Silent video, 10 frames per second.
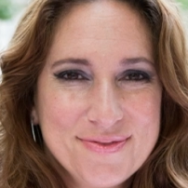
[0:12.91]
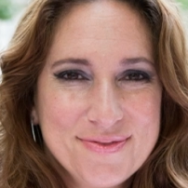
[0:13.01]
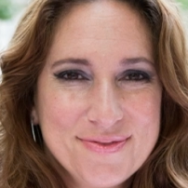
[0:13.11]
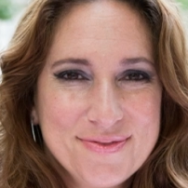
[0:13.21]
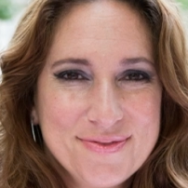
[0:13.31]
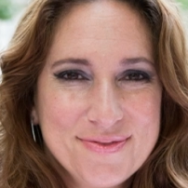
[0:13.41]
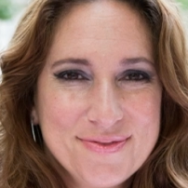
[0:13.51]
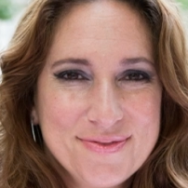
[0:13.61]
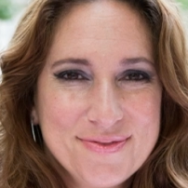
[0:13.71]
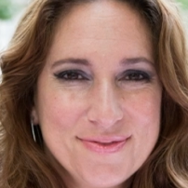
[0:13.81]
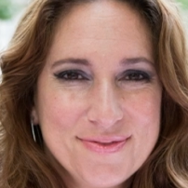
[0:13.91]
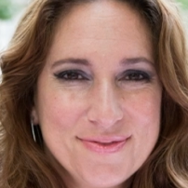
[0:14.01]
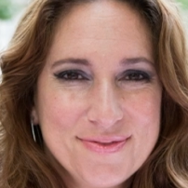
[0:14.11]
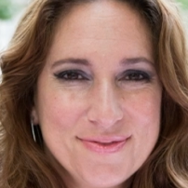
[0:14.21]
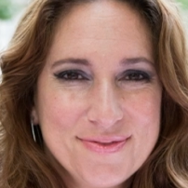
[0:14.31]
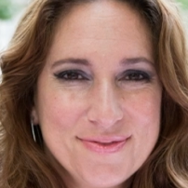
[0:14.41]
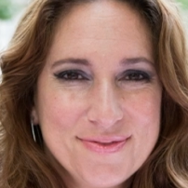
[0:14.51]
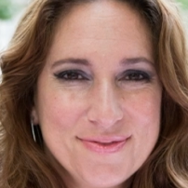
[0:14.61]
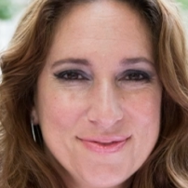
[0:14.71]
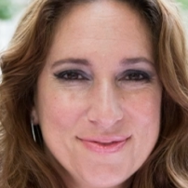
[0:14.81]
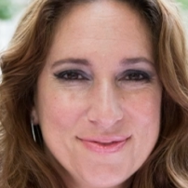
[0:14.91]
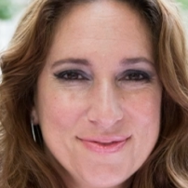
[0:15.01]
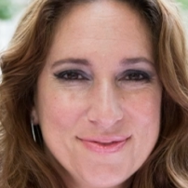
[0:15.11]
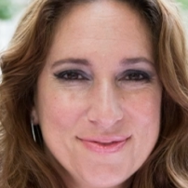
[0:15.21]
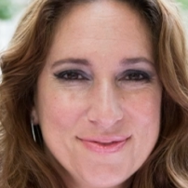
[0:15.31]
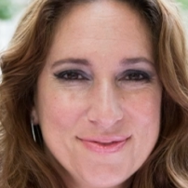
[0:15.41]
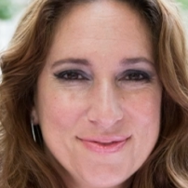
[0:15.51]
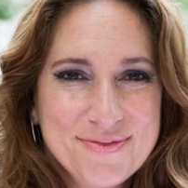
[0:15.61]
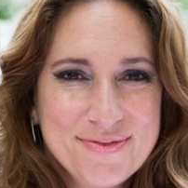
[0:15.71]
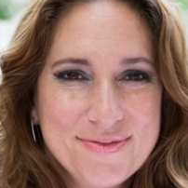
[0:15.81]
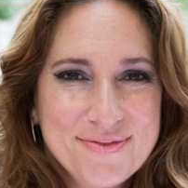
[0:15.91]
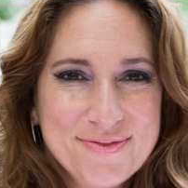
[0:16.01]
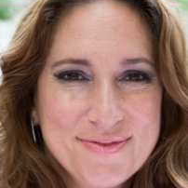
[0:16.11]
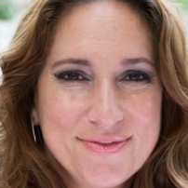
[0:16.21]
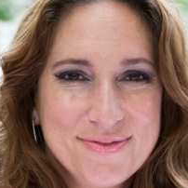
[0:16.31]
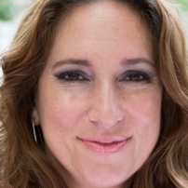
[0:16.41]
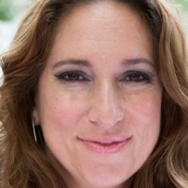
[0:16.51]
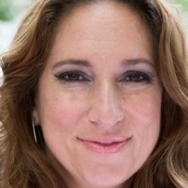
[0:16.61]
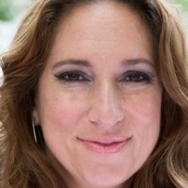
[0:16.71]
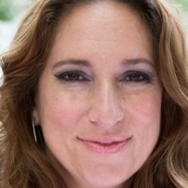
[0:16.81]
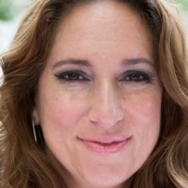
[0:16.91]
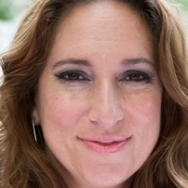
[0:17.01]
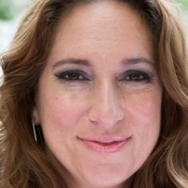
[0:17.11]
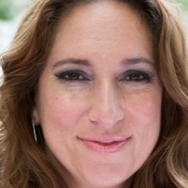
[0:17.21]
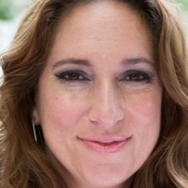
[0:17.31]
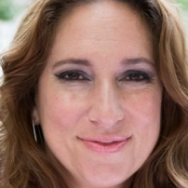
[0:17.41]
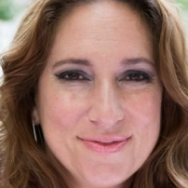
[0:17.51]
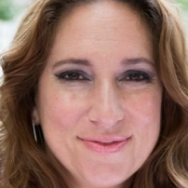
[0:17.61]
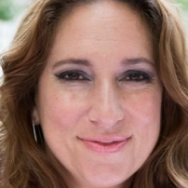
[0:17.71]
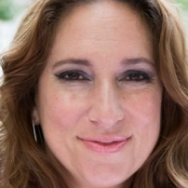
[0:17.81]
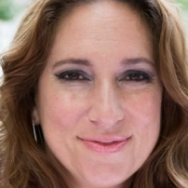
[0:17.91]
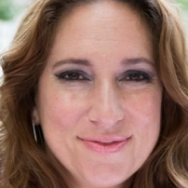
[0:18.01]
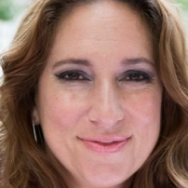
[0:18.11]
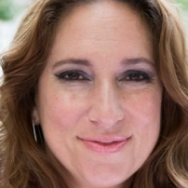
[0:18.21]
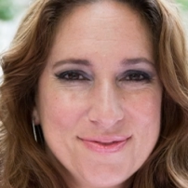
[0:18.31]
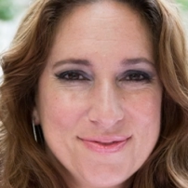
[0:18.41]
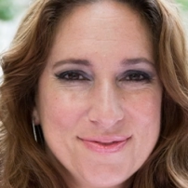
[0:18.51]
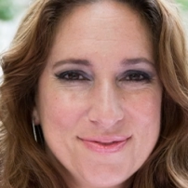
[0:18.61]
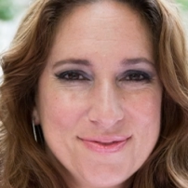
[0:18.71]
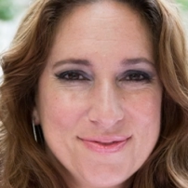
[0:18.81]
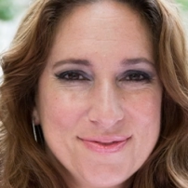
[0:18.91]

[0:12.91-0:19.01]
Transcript: [no speech]